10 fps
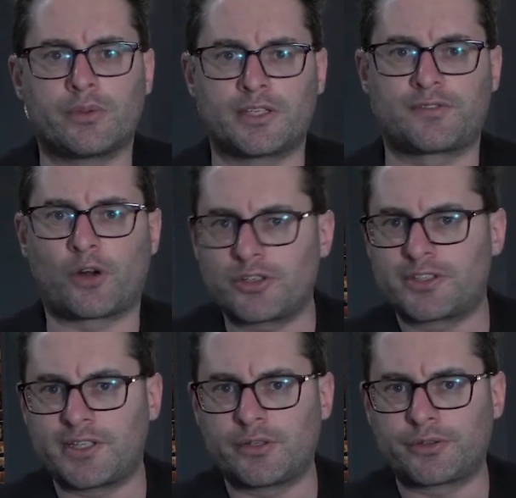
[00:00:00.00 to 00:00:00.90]
this first
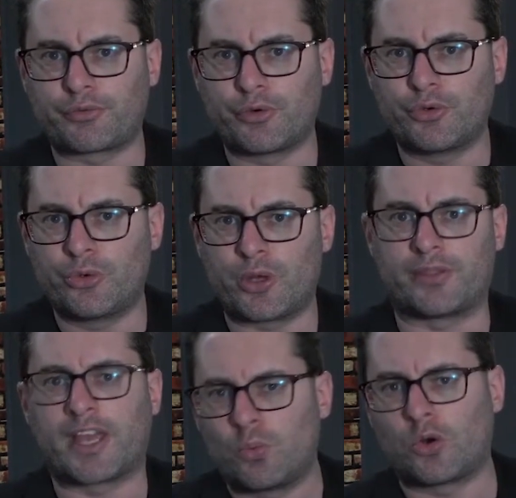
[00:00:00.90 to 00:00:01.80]
deal through, and
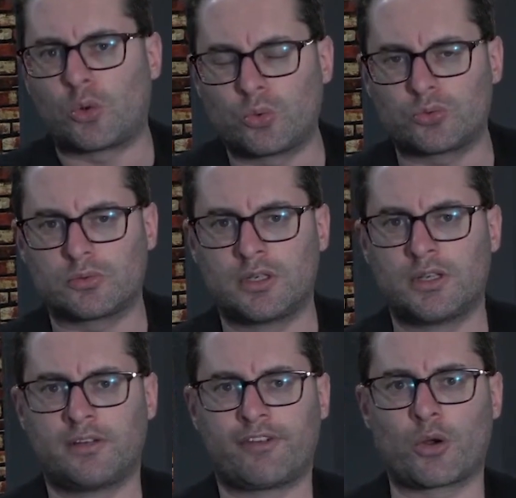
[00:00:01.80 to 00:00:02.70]
then we'll
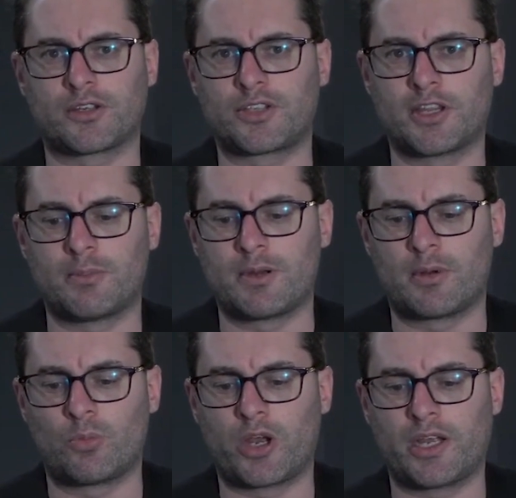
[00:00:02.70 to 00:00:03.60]
focus on the
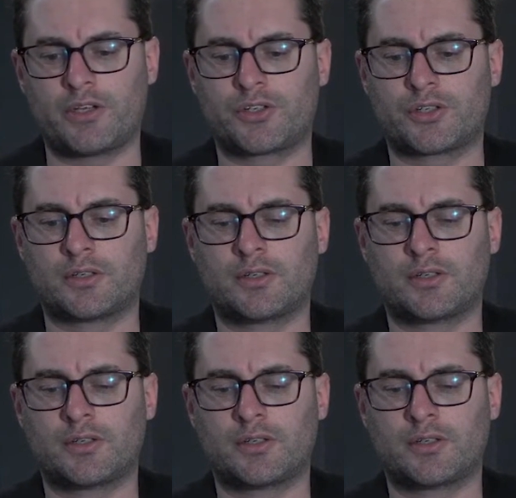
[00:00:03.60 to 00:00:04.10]
minimum wage.